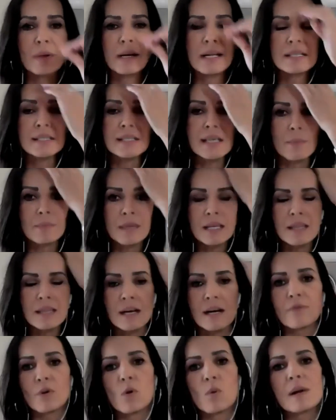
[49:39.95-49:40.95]
And it's something that
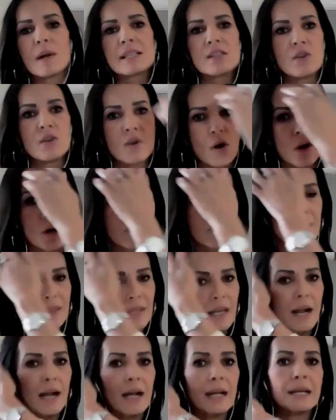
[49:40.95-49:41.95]
I've always known, but
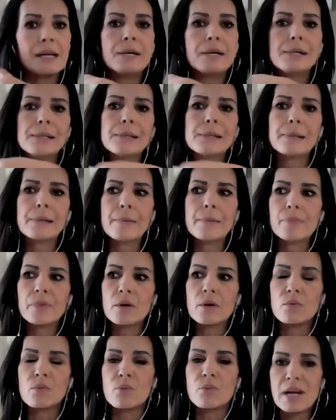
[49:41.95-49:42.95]
that I
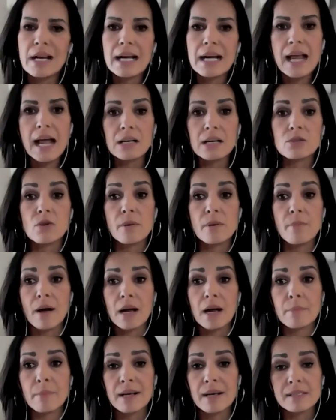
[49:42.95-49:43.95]
really had to
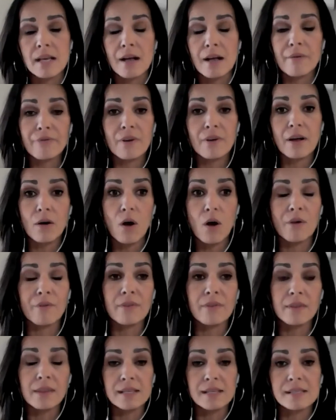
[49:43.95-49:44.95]
remind myself
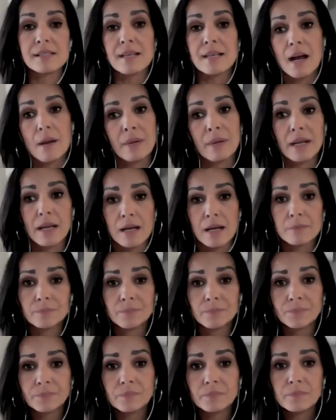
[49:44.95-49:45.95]
of this time again.